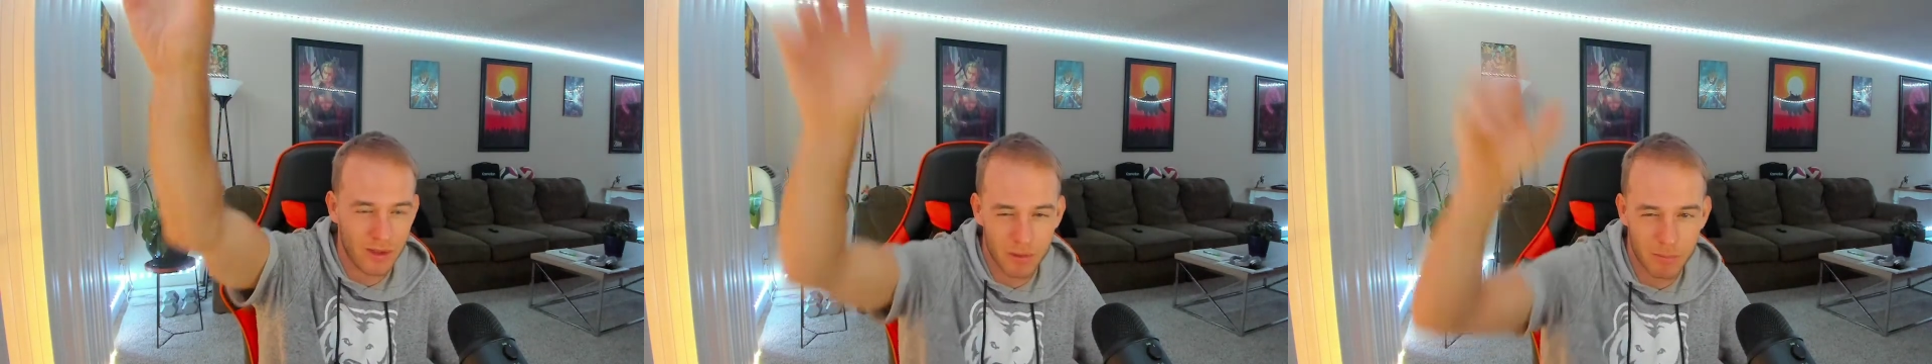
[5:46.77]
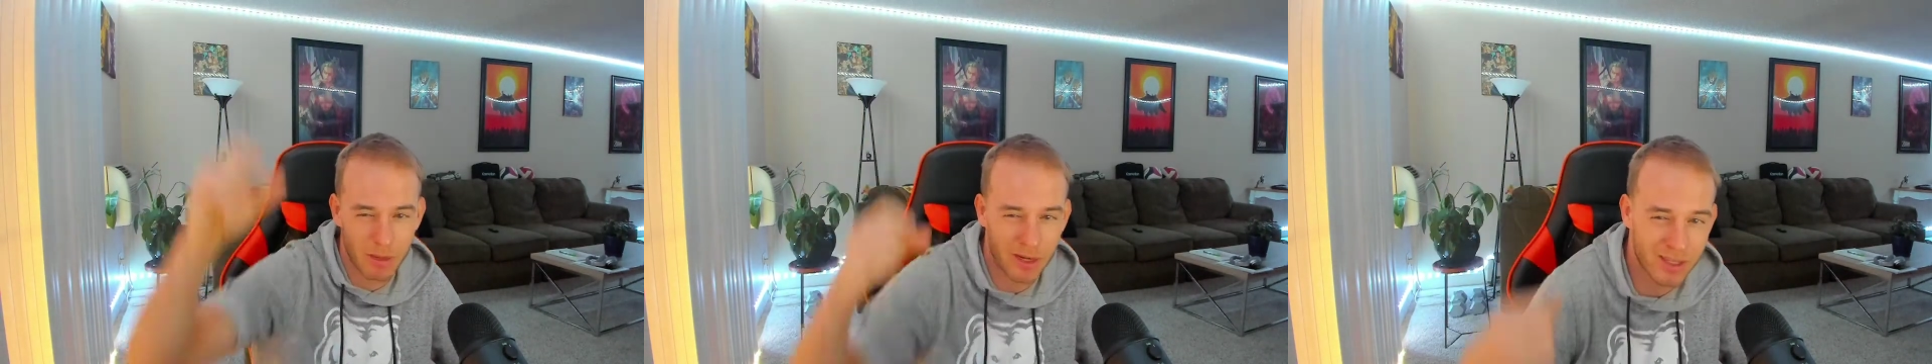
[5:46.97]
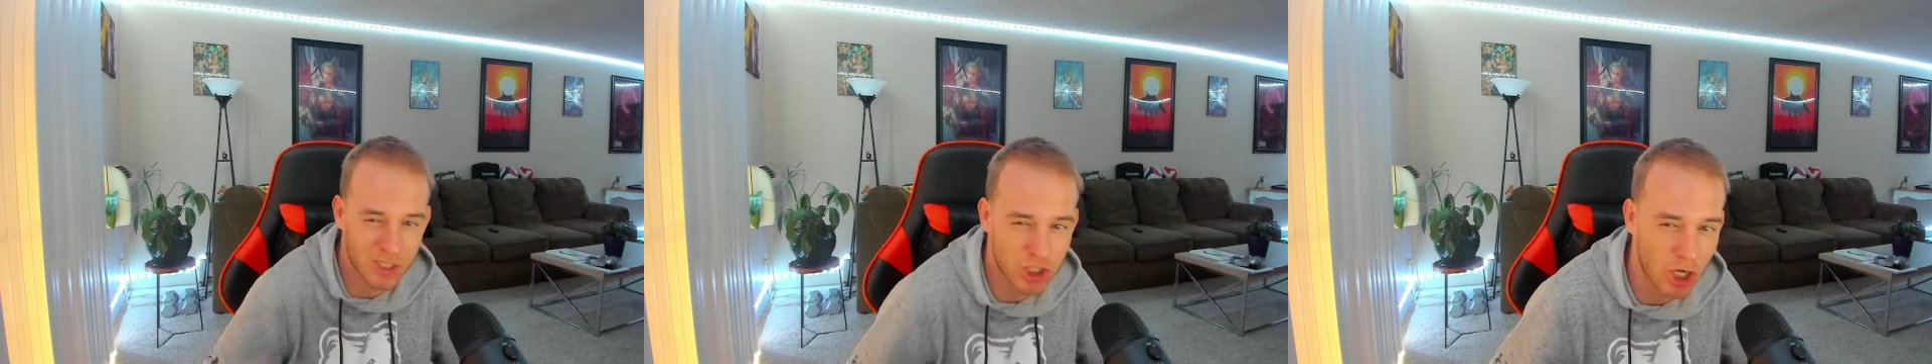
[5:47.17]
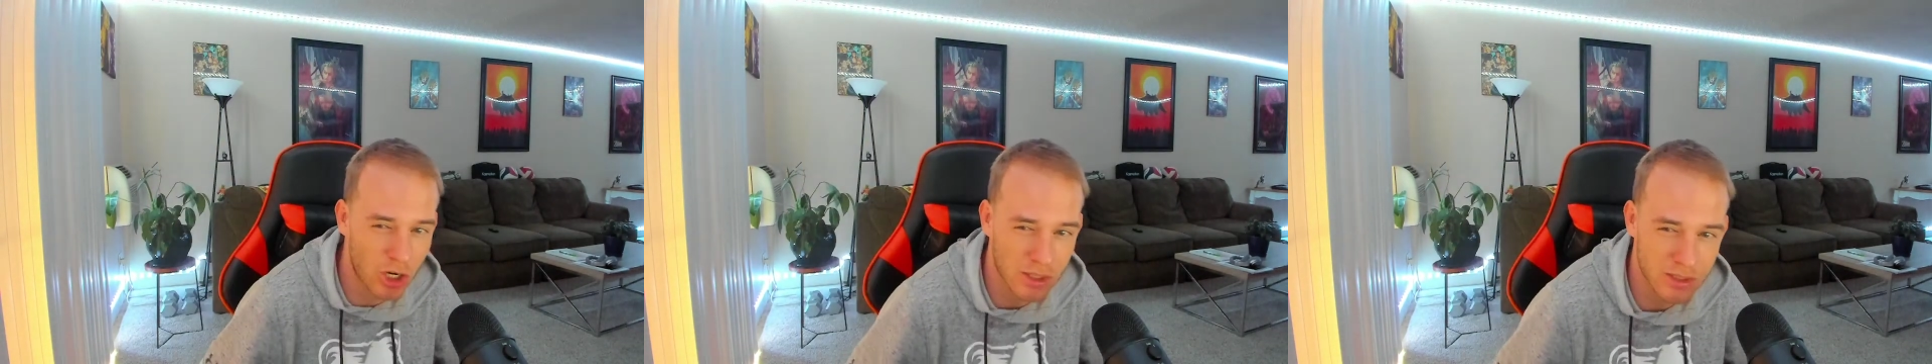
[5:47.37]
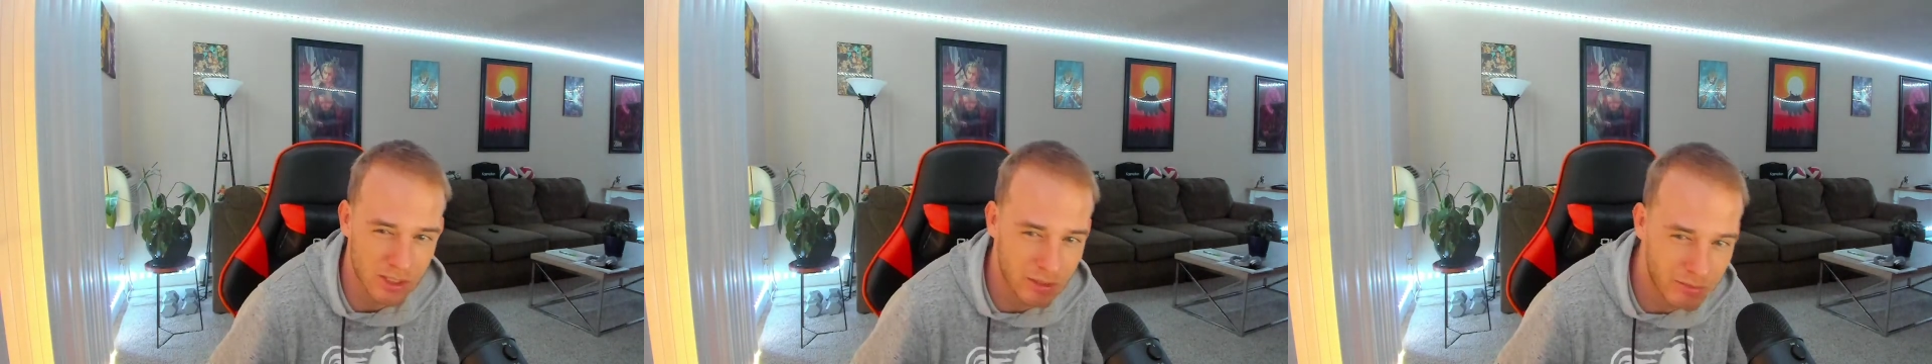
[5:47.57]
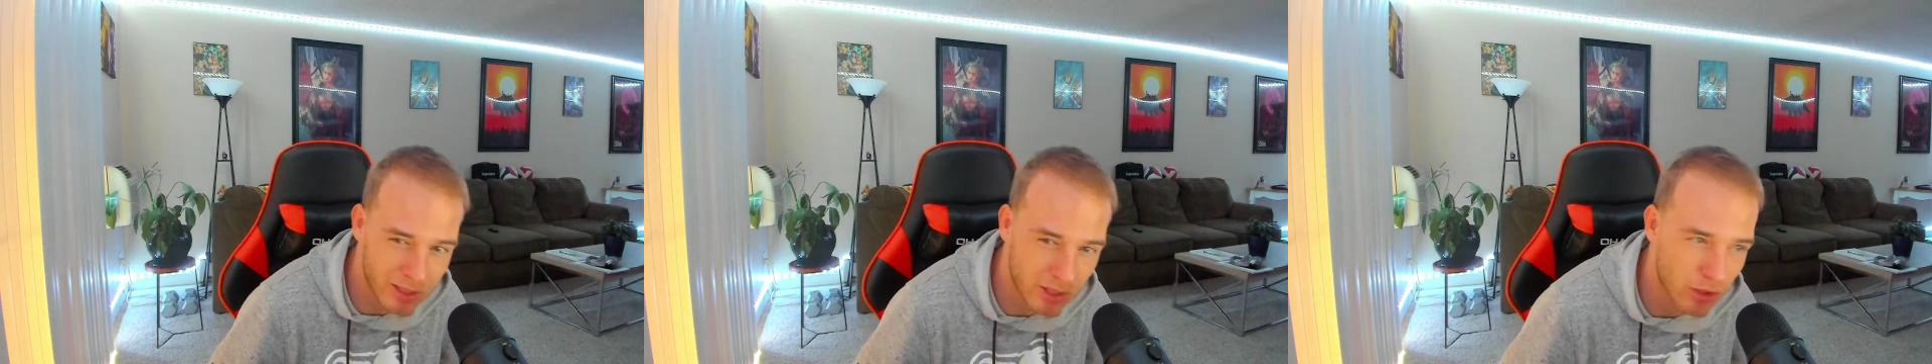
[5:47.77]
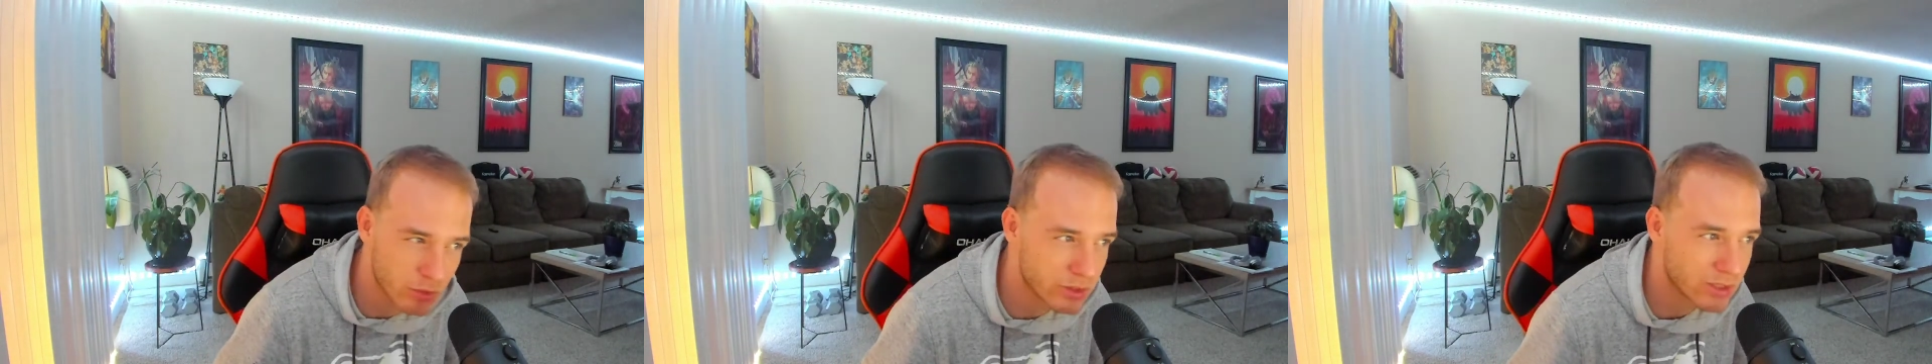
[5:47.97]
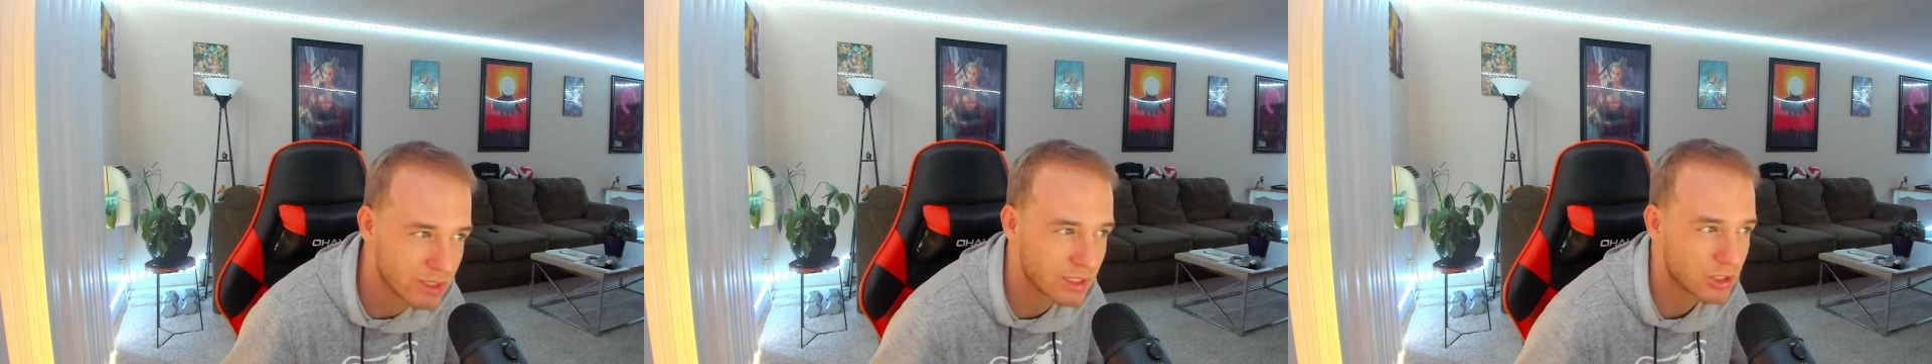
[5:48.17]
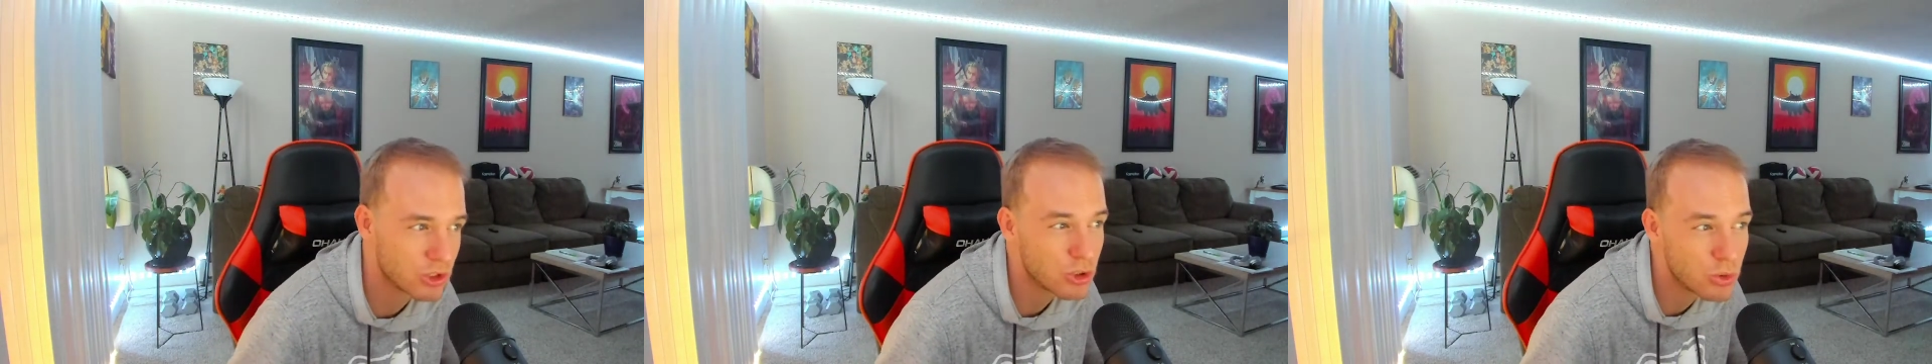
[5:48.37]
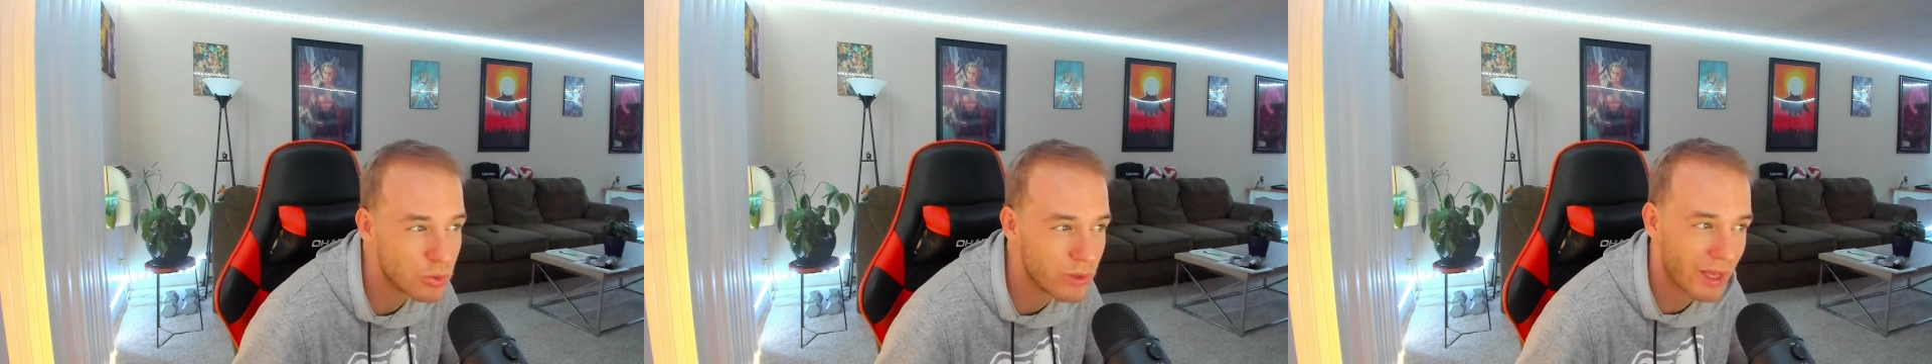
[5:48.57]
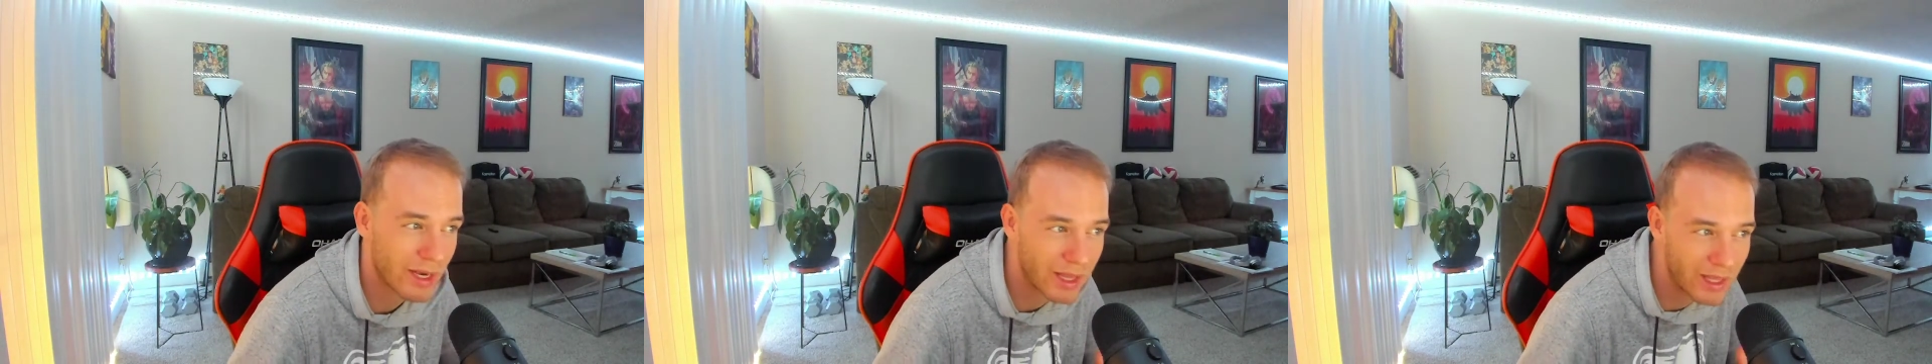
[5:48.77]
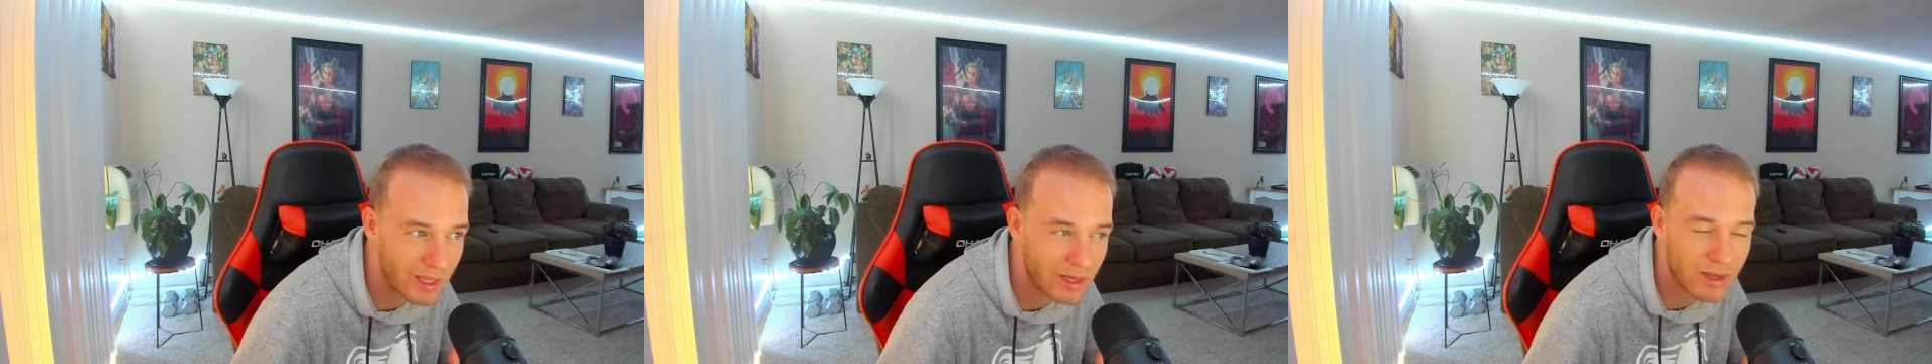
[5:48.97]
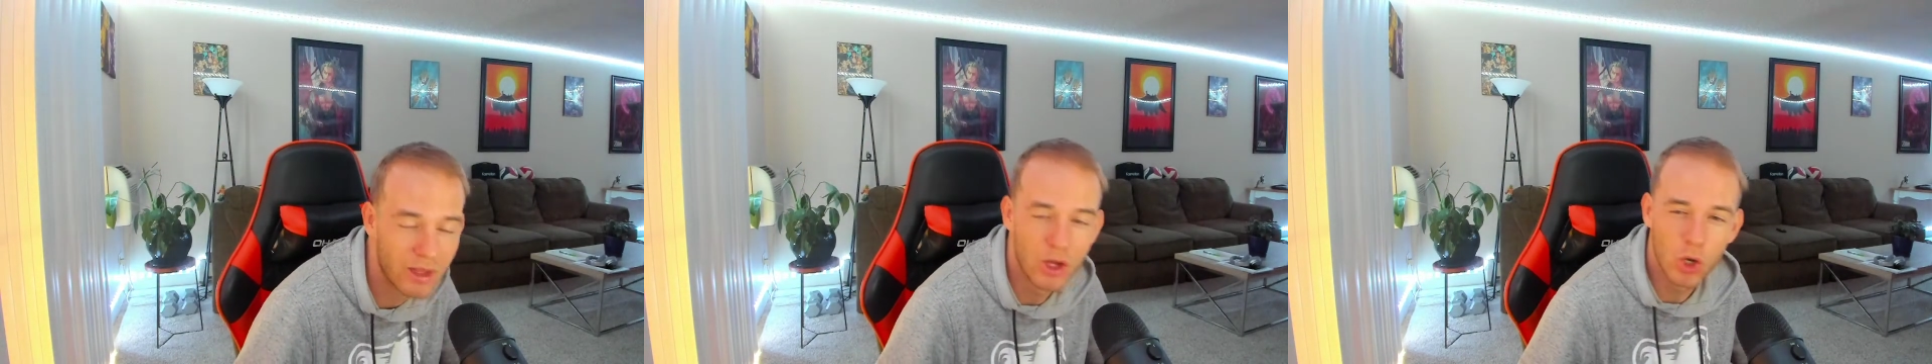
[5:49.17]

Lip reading: But I think Shaka is going to be the closest thing to that head,